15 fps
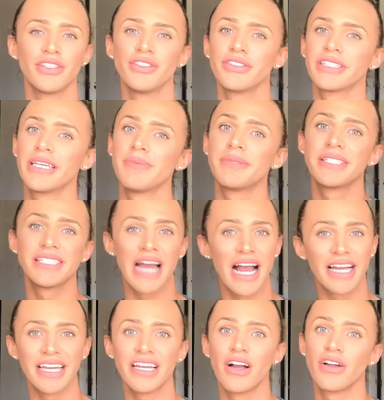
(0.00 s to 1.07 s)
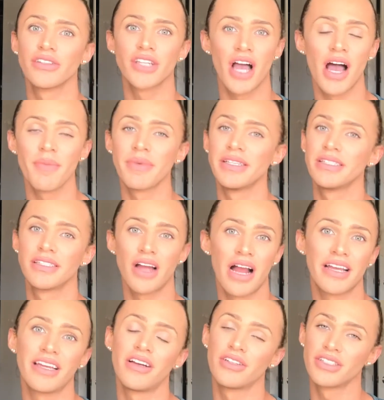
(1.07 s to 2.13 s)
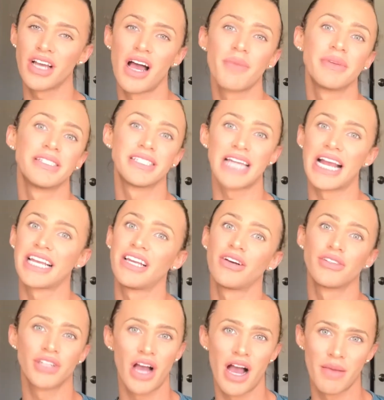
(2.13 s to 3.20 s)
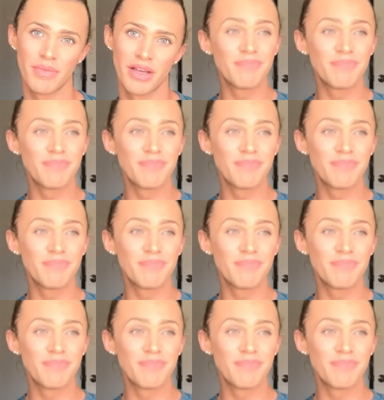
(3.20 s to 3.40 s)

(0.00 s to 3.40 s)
You just keep stacking on top and stacking on top and stacking on top.